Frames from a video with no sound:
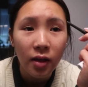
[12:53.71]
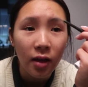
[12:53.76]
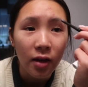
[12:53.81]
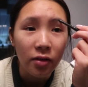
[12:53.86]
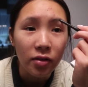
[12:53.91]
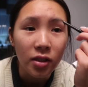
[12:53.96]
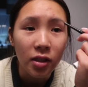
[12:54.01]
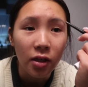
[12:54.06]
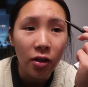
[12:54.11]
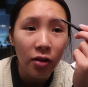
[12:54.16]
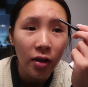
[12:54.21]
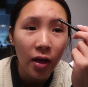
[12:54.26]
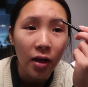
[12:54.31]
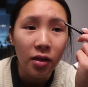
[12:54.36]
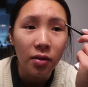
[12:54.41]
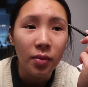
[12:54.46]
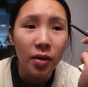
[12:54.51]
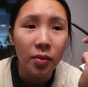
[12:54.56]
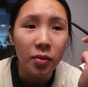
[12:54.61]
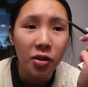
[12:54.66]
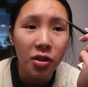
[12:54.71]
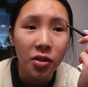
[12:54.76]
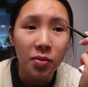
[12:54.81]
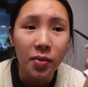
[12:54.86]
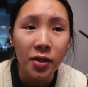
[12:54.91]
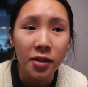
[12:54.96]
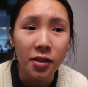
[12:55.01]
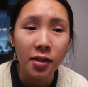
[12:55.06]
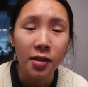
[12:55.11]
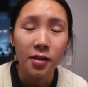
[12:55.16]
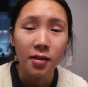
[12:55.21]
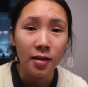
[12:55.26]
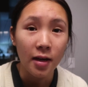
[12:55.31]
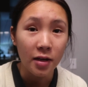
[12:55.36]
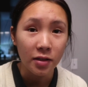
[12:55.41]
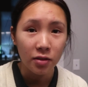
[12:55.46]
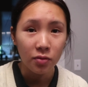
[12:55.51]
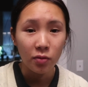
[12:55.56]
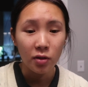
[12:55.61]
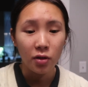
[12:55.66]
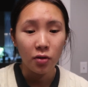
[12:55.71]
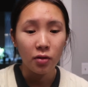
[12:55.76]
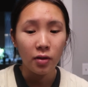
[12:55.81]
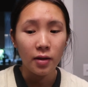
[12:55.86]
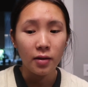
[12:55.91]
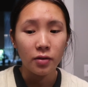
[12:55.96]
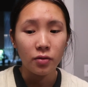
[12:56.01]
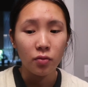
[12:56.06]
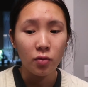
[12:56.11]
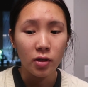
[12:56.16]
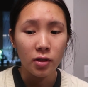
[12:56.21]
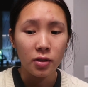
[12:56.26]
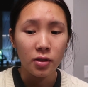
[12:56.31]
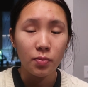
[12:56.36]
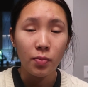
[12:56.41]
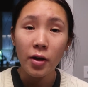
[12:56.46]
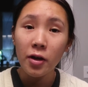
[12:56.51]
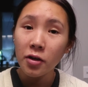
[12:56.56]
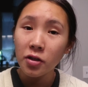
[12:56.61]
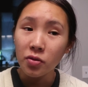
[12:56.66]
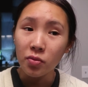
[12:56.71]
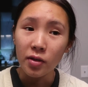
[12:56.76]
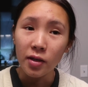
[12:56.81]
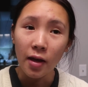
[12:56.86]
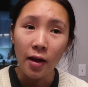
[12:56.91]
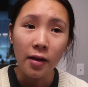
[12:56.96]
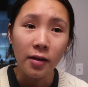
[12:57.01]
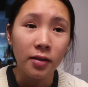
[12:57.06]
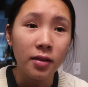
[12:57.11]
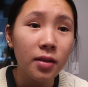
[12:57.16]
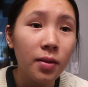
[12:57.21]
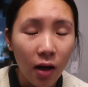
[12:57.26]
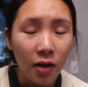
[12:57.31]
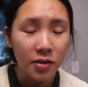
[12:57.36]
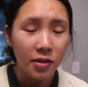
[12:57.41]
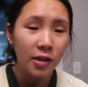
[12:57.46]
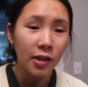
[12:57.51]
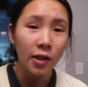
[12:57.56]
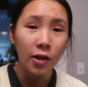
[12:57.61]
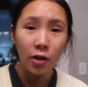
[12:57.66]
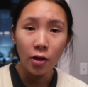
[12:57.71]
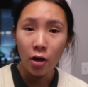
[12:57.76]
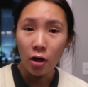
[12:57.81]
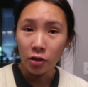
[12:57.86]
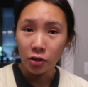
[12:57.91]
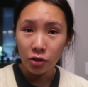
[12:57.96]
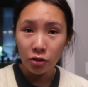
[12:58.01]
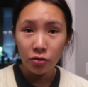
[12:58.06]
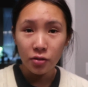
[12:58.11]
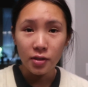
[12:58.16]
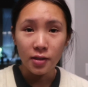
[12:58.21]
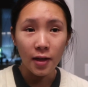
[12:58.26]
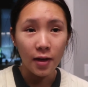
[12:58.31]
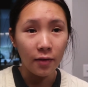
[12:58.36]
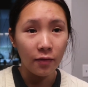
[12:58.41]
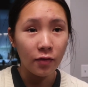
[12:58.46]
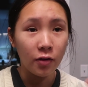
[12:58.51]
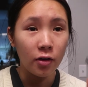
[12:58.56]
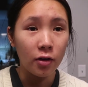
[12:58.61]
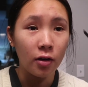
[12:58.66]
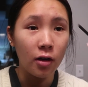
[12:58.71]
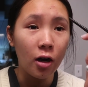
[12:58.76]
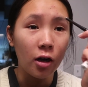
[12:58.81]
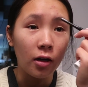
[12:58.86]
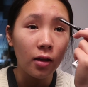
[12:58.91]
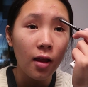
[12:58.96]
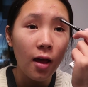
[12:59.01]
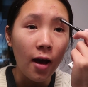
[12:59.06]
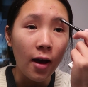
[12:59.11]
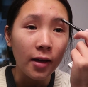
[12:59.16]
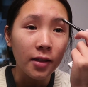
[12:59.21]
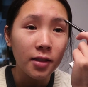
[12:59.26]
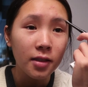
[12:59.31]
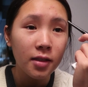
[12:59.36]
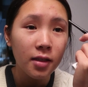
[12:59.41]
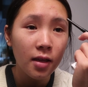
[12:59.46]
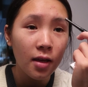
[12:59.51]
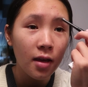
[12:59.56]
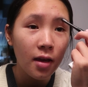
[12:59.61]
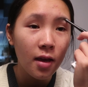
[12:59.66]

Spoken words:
And I was like, okay, maybe she's busy because last weekend was parents weekend. I'll see her on Tuesday for our class.